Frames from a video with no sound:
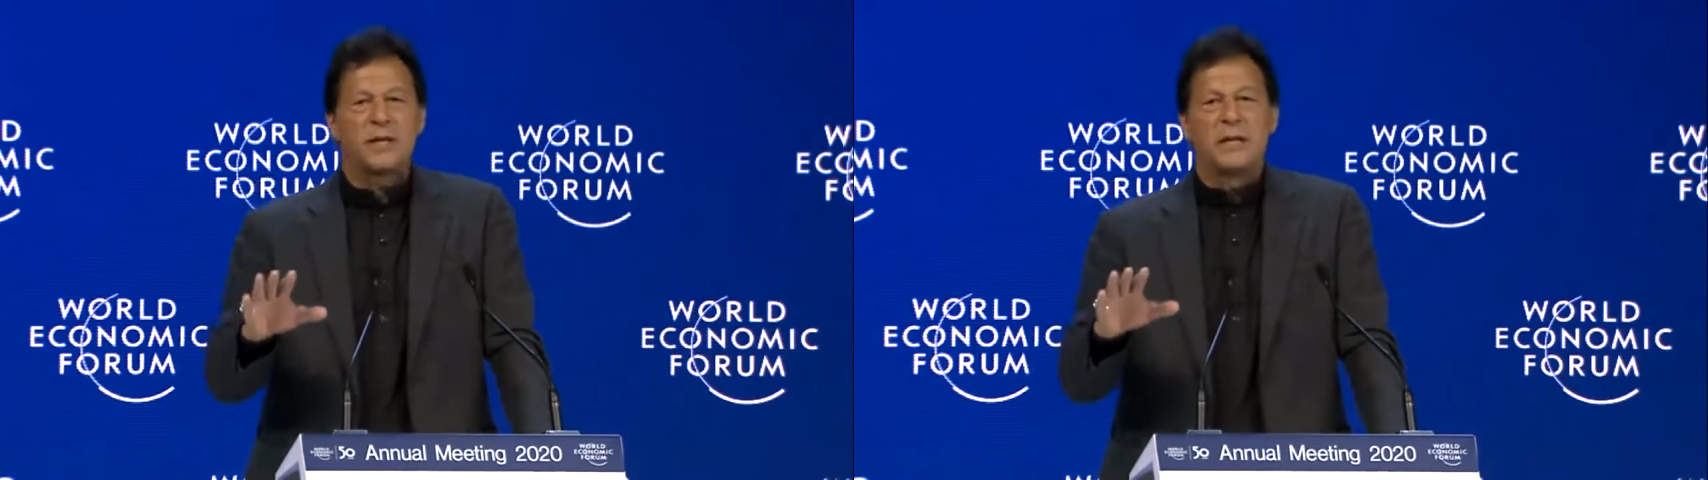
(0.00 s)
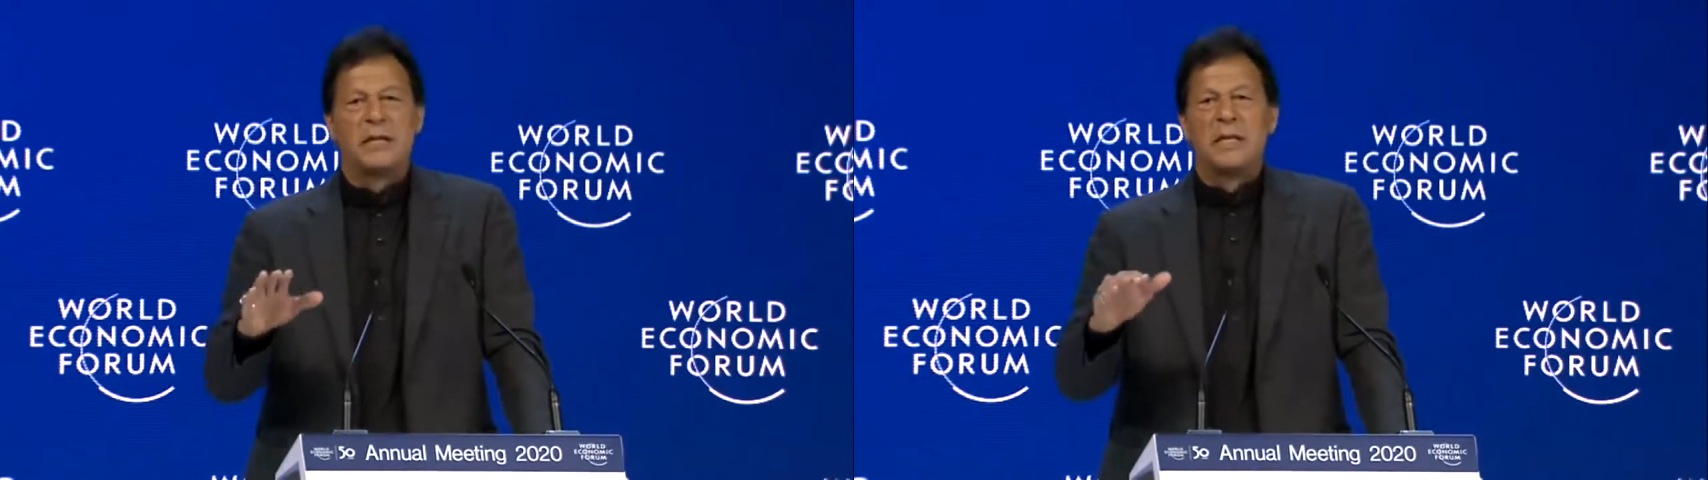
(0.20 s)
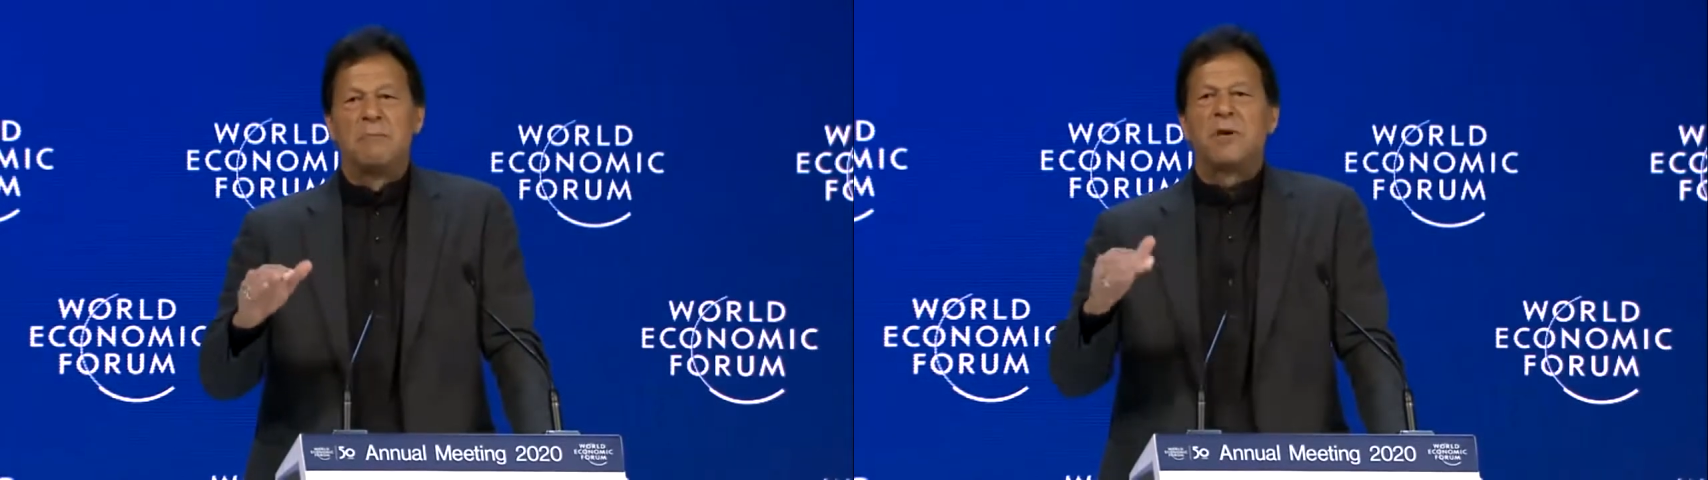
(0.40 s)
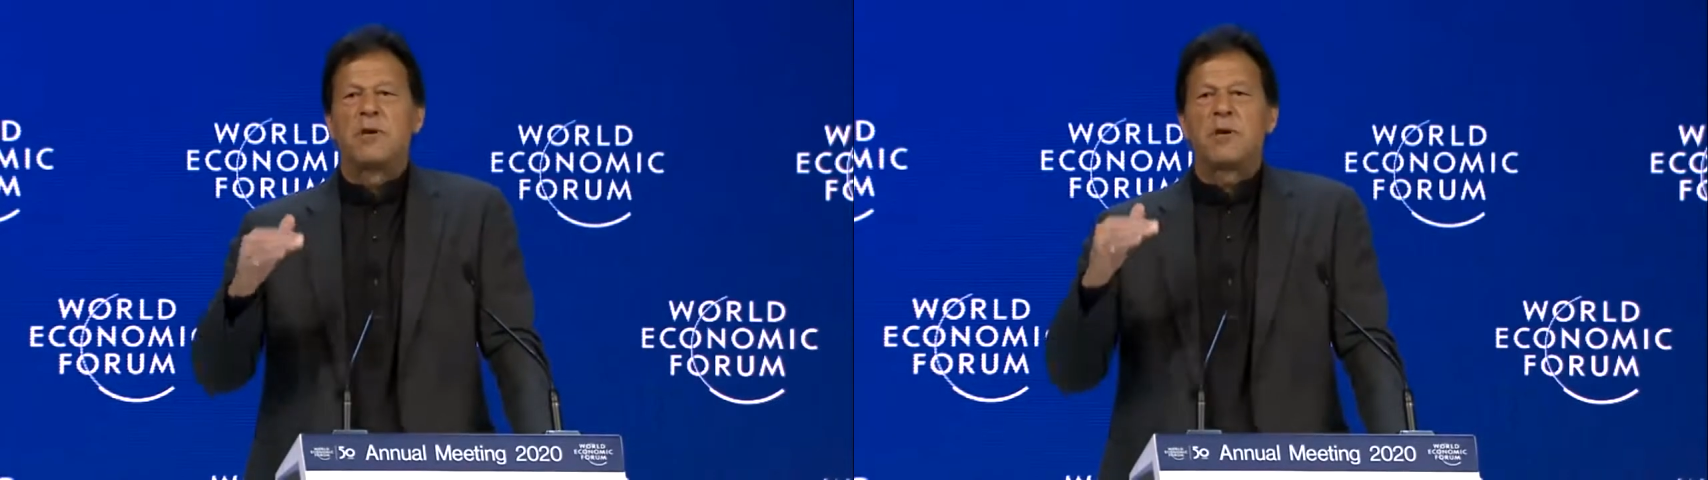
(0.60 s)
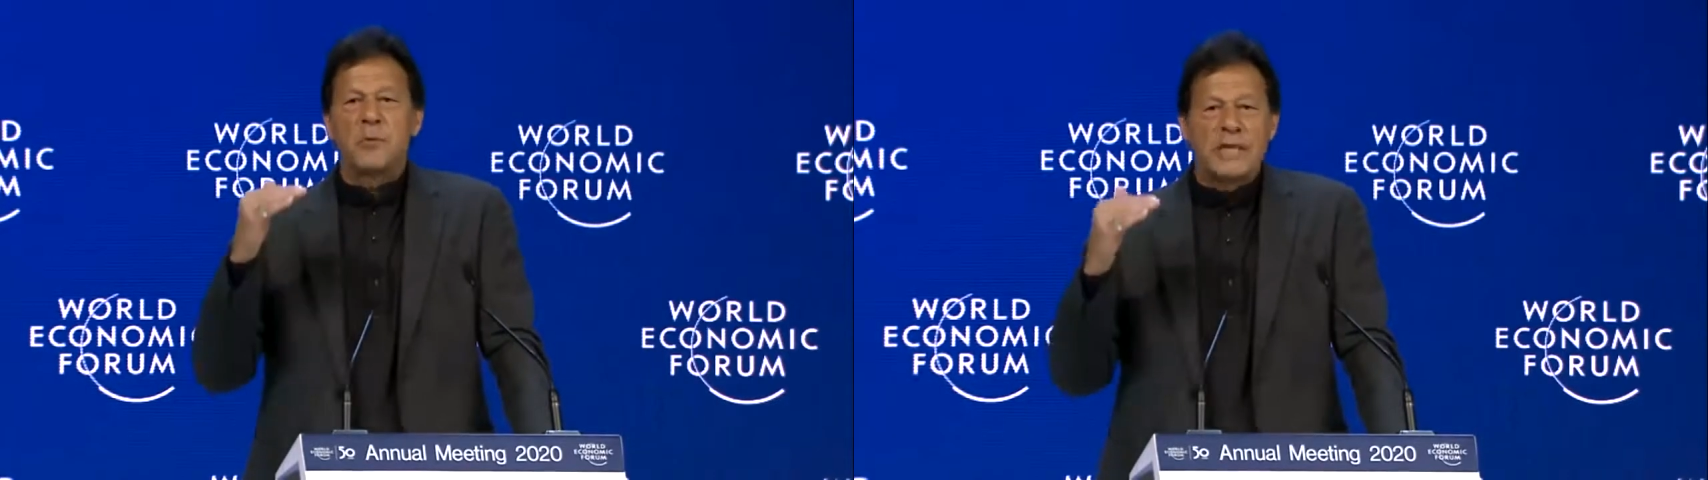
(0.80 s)
skill
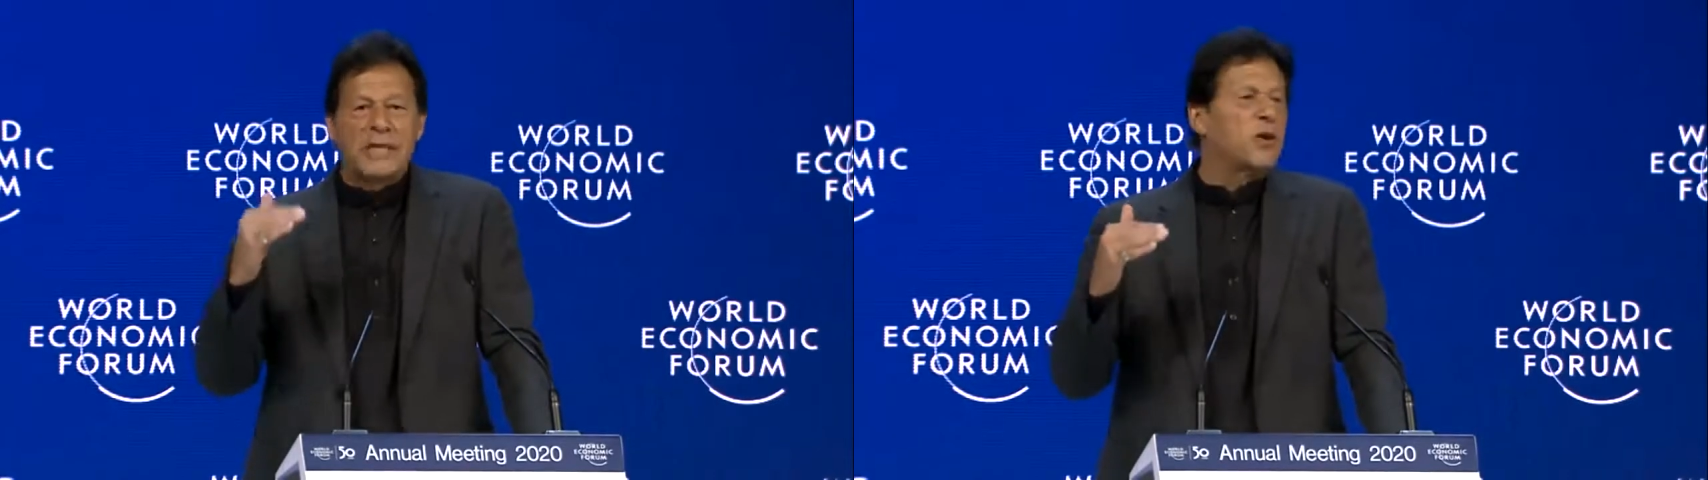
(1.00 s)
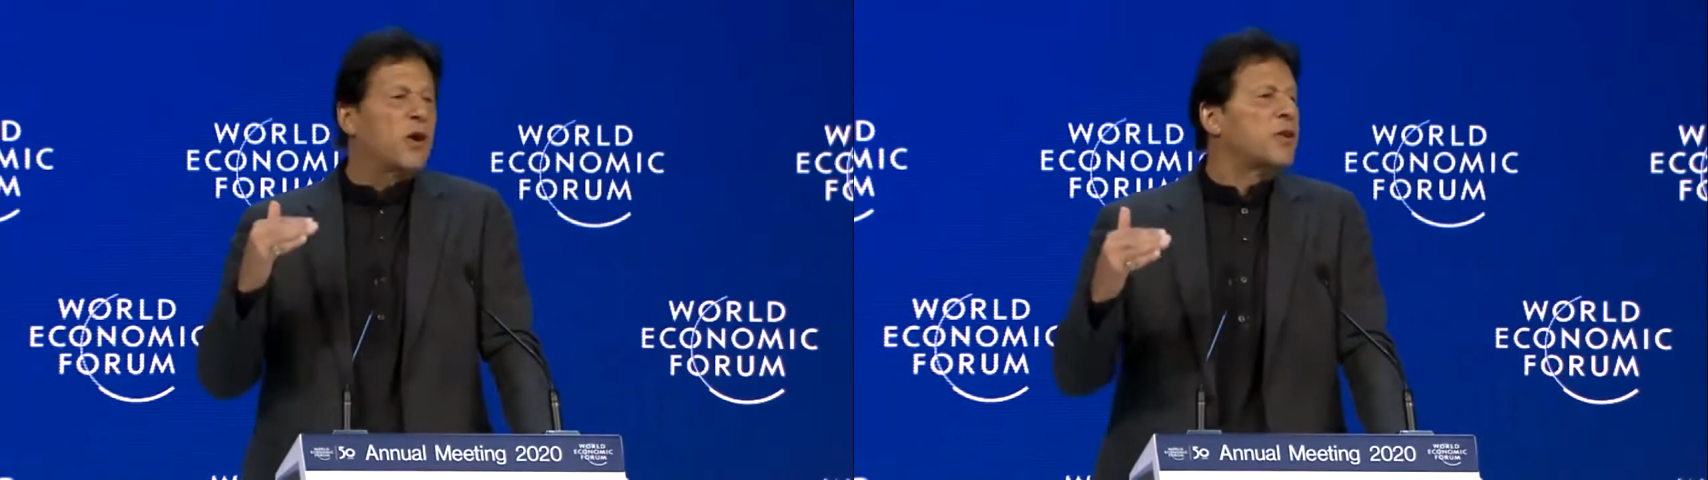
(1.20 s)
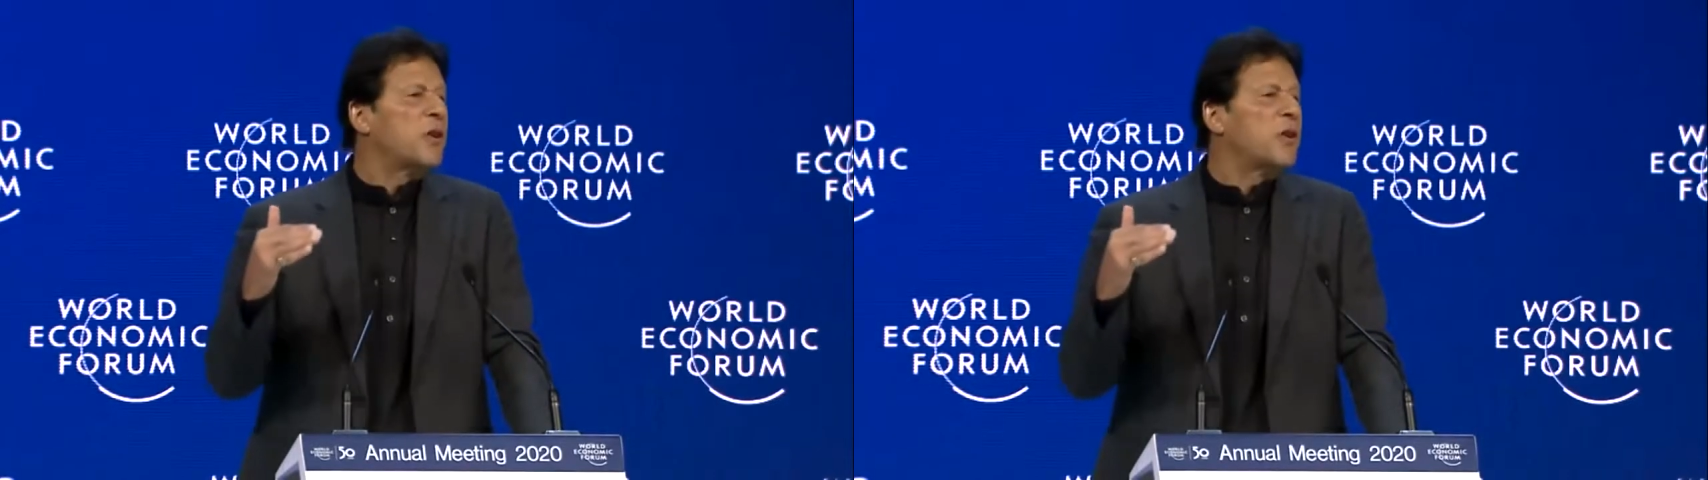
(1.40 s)
development,